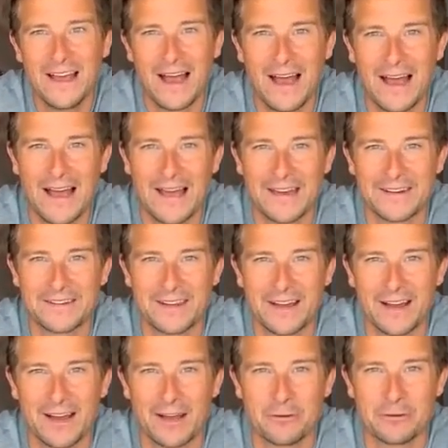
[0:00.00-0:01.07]
And
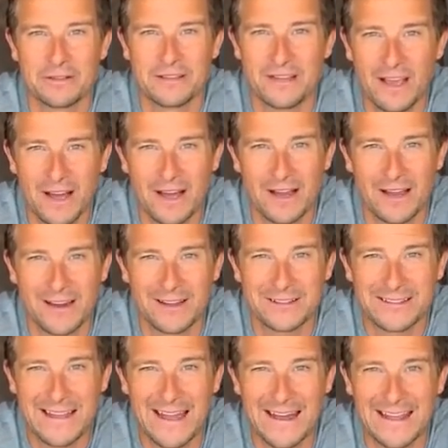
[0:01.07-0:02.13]
I was young and I was
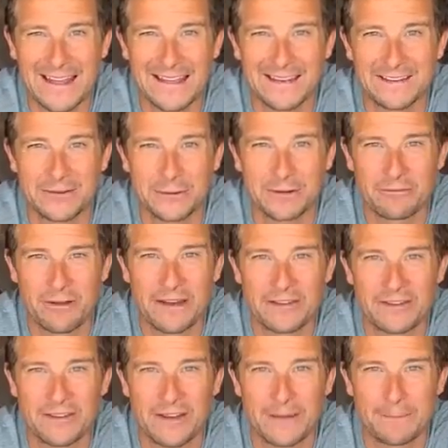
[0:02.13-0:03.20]
getting into
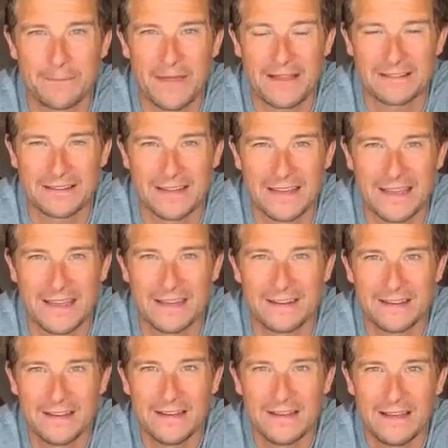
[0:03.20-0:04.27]
adventure as a kid,
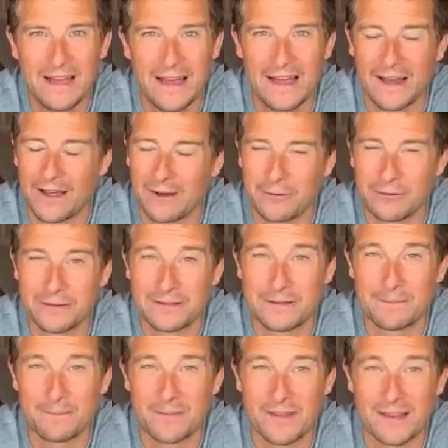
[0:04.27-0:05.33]
and I was
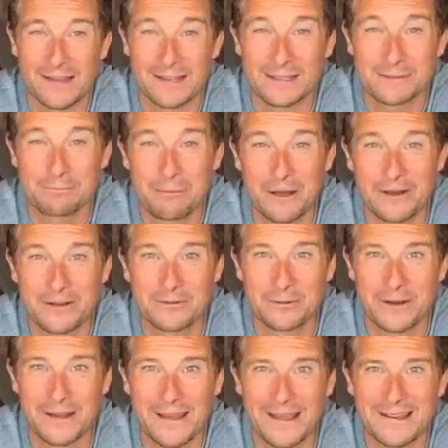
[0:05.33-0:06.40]
like a sponge
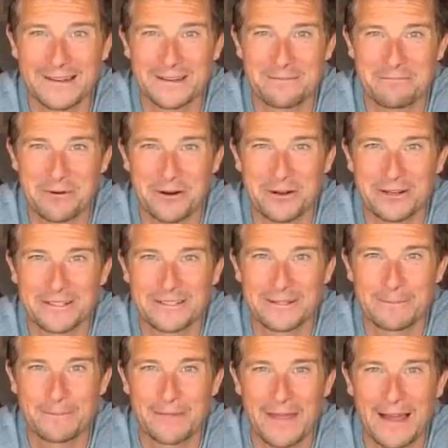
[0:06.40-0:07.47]
when it came to books
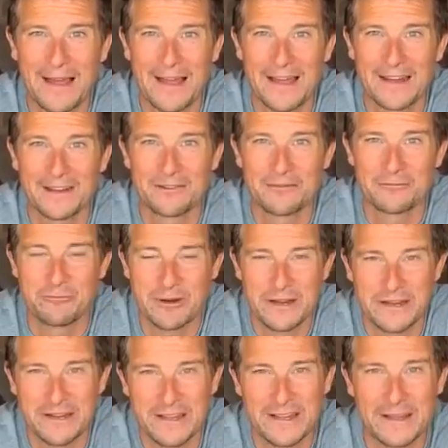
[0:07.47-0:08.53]
and
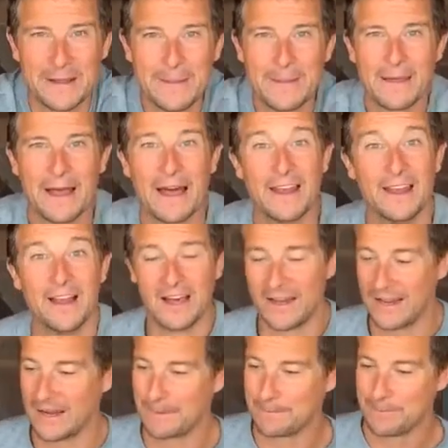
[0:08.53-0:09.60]
reading and
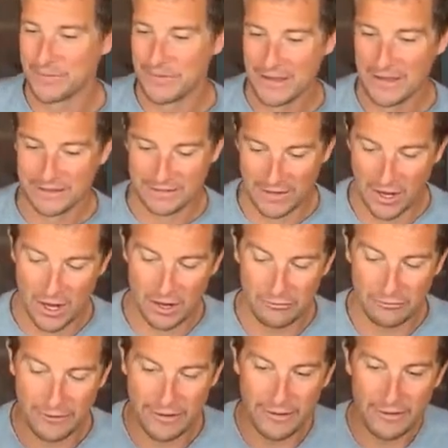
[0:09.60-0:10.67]
learning. So
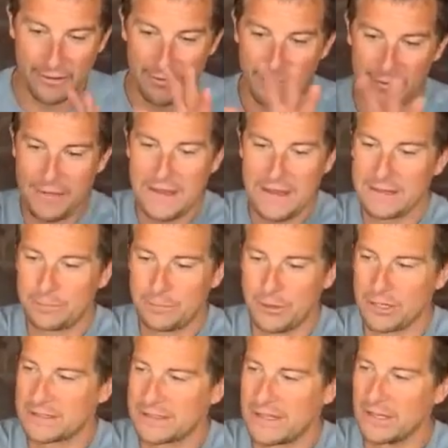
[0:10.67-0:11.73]
hopefully these
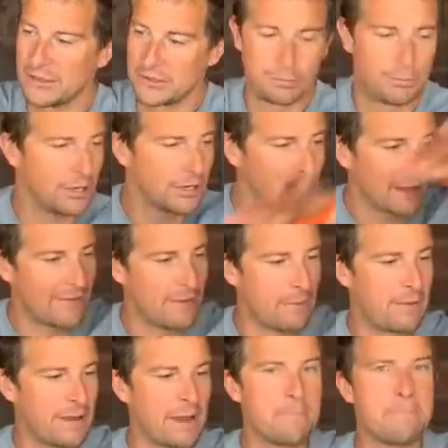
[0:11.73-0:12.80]
books, skills book, and the
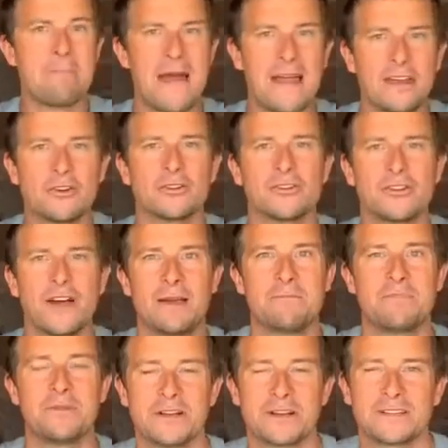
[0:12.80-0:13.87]
bigger manual type
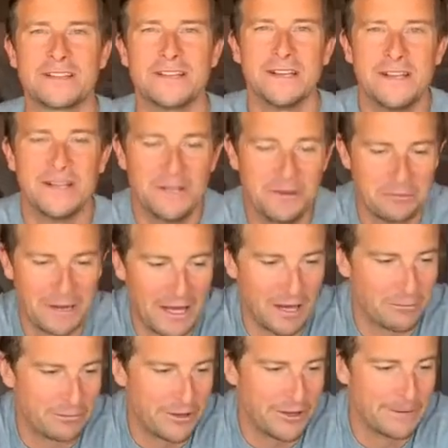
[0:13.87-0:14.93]
books will
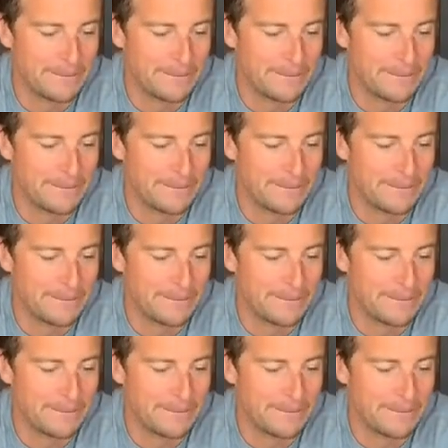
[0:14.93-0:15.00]
help you.